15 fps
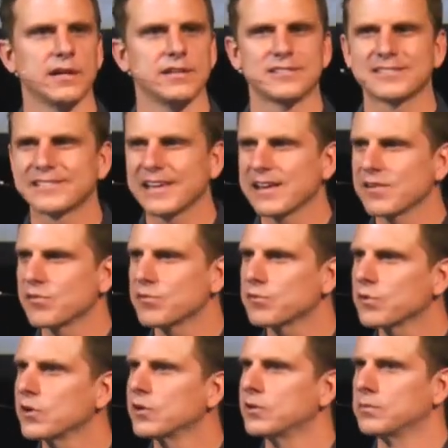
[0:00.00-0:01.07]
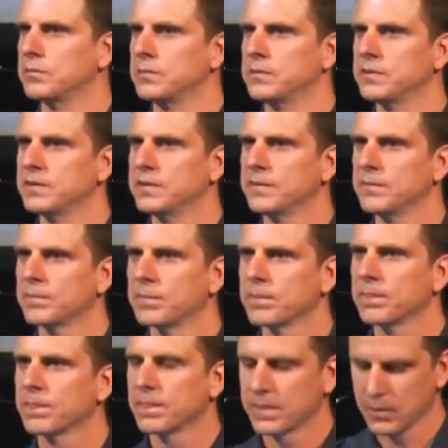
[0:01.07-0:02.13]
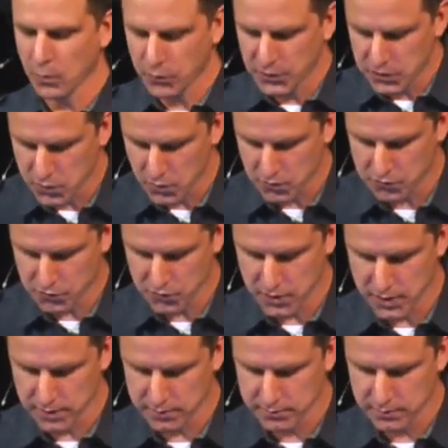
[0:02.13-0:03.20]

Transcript: Stand firm." Know that you are free.